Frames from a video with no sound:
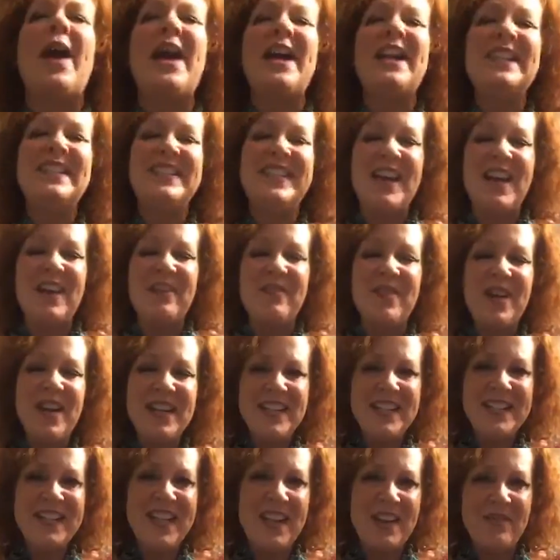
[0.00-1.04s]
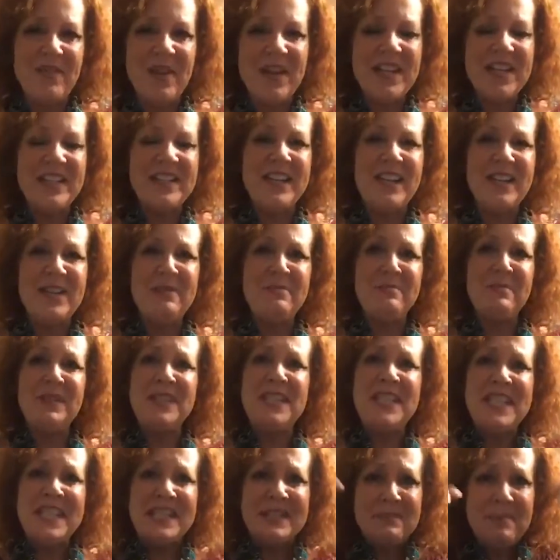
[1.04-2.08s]
write it down, write it down, write it down, and
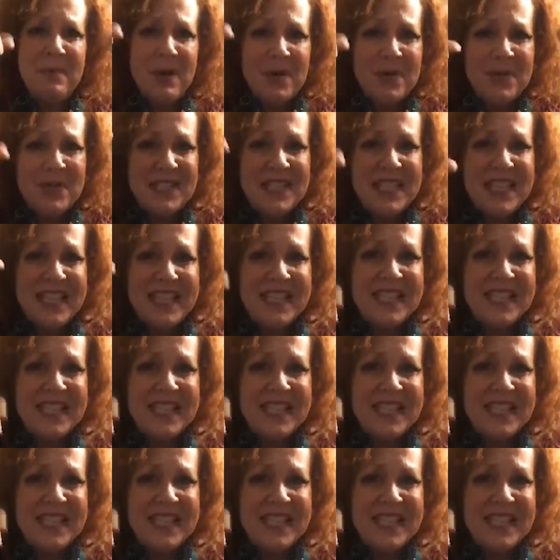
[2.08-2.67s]
please post